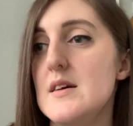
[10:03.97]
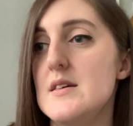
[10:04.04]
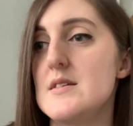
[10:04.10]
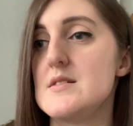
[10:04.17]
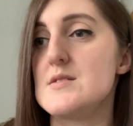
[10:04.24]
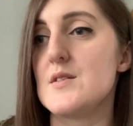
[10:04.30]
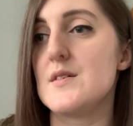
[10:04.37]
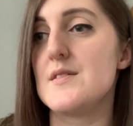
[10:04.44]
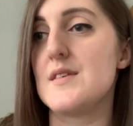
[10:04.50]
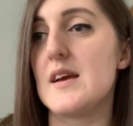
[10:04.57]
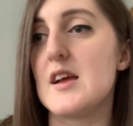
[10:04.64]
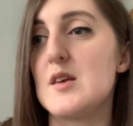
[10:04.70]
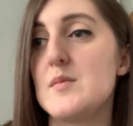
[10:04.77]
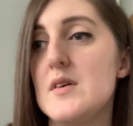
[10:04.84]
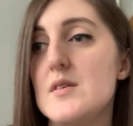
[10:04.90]
start
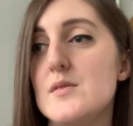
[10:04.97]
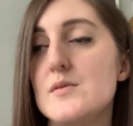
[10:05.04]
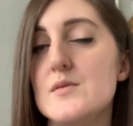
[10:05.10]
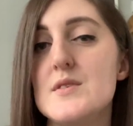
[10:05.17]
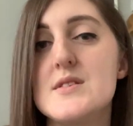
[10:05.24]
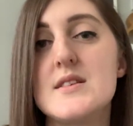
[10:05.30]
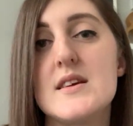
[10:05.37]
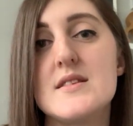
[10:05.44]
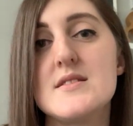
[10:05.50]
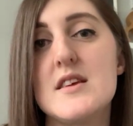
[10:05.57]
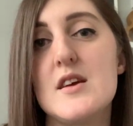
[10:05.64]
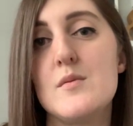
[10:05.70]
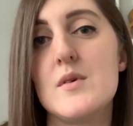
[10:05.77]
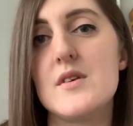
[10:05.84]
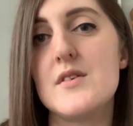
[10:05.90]
thinking about all those things that
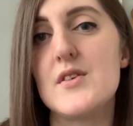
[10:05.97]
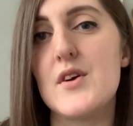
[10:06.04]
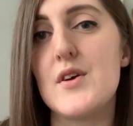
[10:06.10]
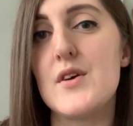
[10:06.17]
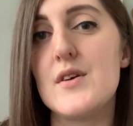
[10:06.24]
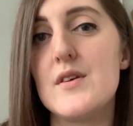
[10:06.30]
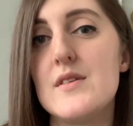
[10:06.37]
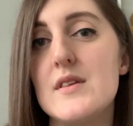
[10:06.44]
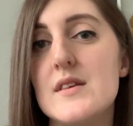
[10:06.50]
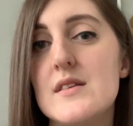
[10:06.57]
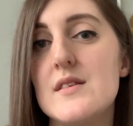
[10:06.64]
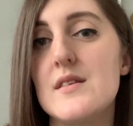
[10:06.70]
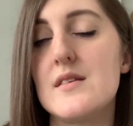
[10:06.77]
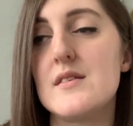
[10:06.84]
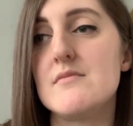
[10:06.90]
you want to do
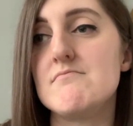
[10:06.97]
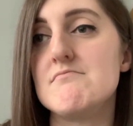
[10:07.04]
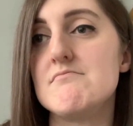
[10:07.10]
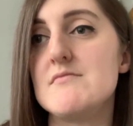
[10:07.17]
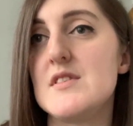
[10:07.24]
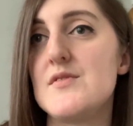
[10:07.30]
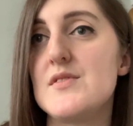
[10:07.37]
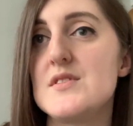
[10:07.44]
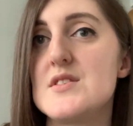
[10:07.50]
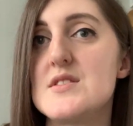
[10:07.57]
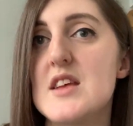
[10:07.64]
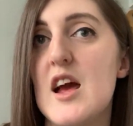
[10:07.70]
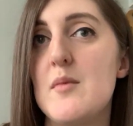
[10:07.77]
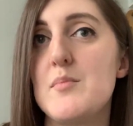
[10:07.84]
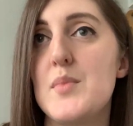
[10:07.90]
that you've just
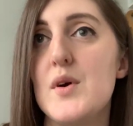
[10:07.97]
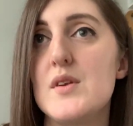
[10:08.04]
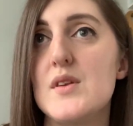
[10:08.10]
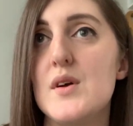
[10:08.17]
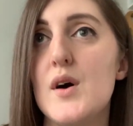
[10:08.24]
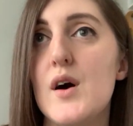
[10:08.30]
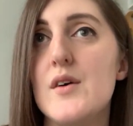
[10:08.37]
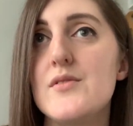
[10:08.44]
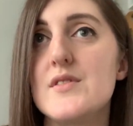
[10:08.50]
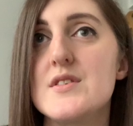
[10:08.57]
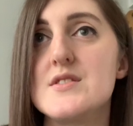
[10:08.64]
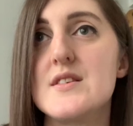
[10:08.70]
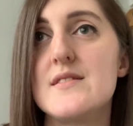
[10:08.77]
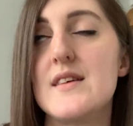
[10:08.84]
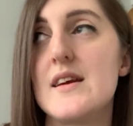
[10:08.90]
kept putting off
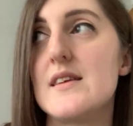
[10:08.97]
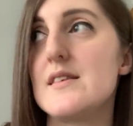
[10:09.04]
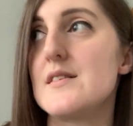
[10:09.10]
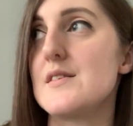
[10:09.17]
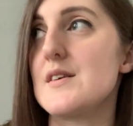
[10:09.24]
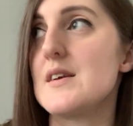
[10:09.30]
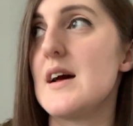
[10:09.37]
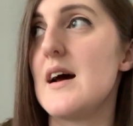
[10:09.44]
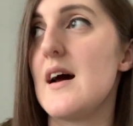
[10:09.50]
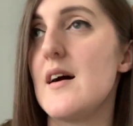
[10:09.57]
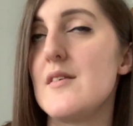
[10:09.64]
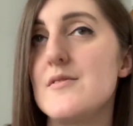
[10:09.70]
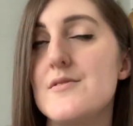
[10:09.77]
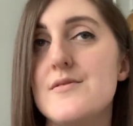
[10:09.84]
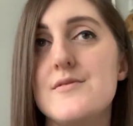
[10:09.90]
because you think you're going to
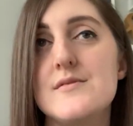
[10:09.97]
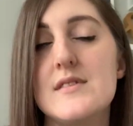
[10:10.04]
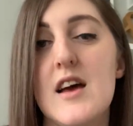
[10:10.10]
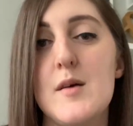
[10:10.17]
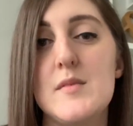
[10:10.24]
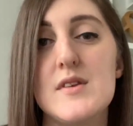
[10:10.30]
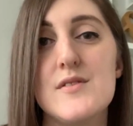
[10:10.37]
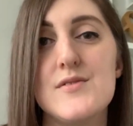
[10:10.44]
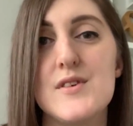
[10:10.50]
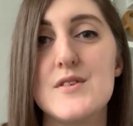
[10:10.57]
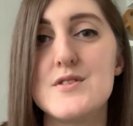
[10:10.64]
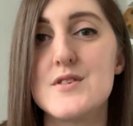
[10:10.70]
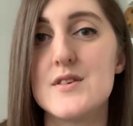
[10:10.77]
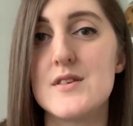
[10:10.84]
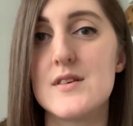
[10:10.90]
have time in the
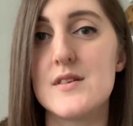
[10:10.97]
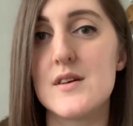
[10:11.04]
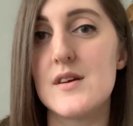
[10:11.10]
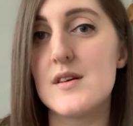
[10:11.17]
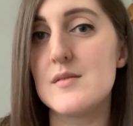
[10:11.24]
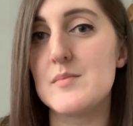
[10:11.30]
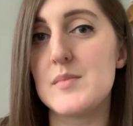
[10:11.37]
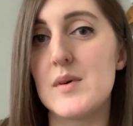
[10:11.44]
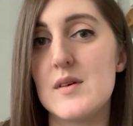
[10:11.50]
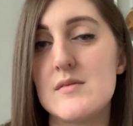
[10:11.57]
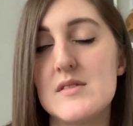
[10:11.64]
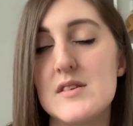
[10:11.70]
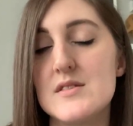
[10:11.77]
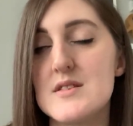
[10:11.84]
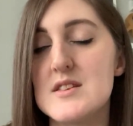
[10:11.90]
future to do it, but
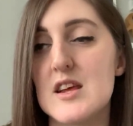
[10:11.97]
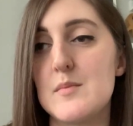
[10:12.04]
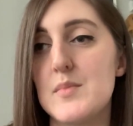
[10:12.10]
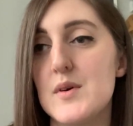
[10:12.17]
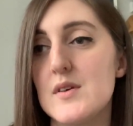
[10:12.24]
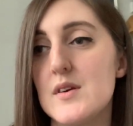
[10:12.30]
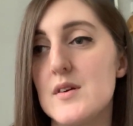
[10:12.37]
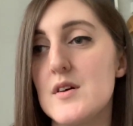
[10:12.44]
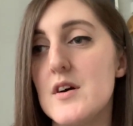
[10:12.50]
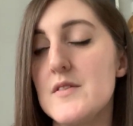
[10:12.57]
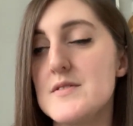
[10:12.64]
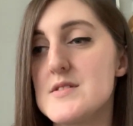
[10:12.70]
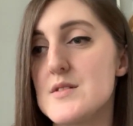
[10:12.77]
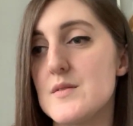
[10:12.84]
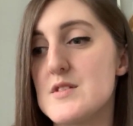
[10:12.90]
you'll just keep putting it off.
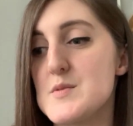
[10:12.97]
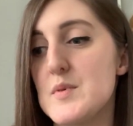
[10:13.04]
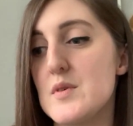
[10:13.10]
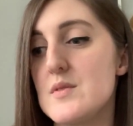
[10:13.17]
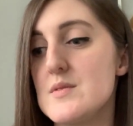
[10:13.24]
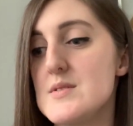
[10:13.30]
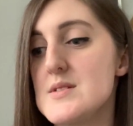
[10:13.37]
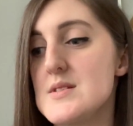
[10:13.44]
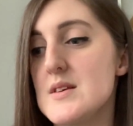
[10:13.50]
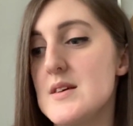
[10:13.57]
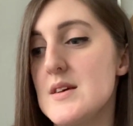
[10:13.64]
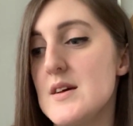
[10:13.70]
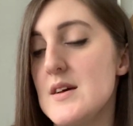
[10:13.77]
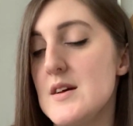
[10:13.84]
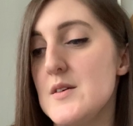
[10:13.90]
So I suppose
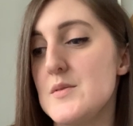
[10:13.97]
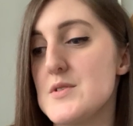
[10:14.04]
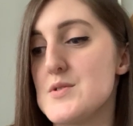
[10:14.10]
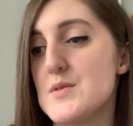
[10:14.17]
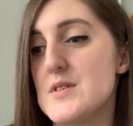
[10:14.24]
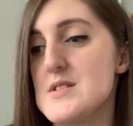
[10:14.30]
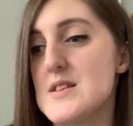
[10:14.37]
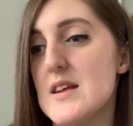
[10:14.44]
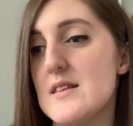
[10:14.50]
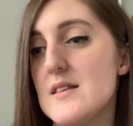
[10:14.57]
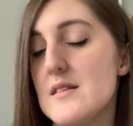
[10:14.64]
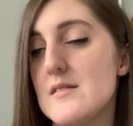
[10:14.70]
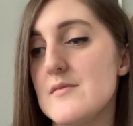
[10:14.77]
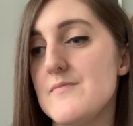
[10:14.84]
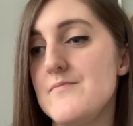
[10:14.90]
you're sort of
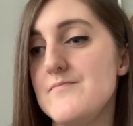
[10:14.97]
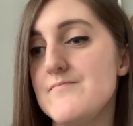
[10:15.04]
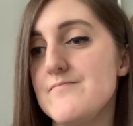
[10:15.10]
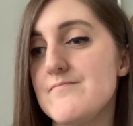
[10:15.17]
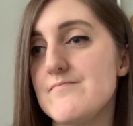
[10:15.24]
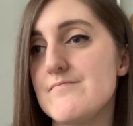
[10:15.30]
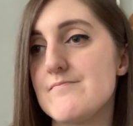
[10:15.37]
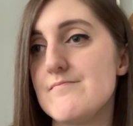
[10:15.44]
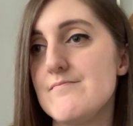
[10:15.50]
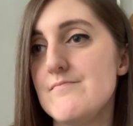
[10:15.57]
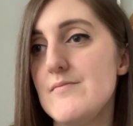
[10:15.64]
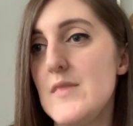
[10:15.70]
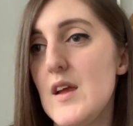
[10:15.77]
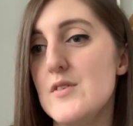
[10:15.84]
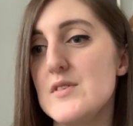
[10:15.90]
sitting,
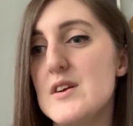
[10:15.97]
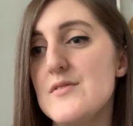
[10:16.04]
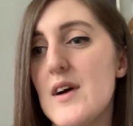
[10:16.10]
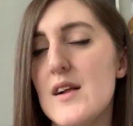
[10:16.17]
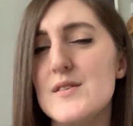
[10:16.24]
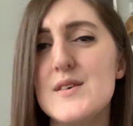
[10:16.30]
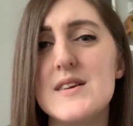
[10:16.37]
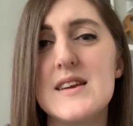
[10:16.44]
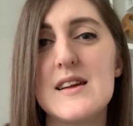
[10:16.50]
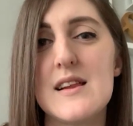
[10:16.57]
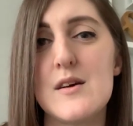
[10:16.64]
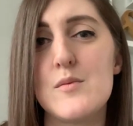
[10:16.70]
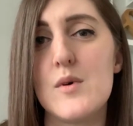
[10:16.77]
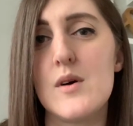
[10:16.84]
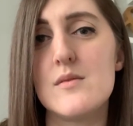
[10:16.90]
reevaluating
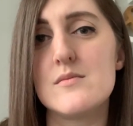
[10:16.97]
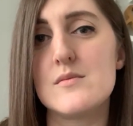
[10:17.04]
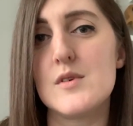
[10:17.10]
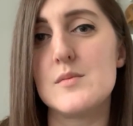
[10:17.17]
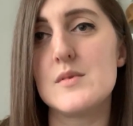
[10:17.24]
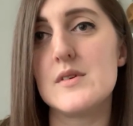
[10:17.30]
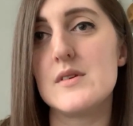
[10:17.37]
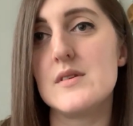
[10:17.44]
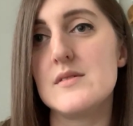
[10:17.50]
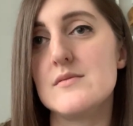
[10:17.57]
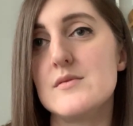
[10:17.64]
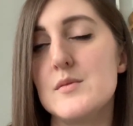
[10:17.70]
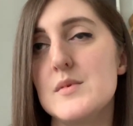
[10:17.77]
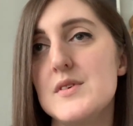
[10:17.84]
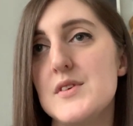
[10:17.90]
like what
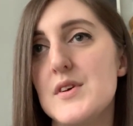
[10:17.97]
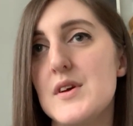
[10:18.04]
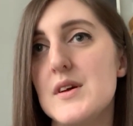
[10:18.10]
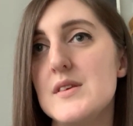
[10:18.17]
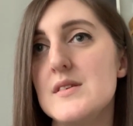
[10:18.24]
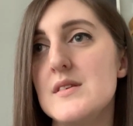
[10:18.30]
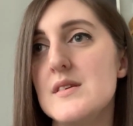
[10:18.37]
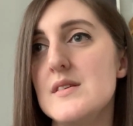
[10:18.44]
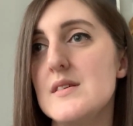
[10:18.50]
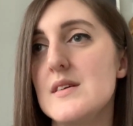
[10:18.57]
we're doing,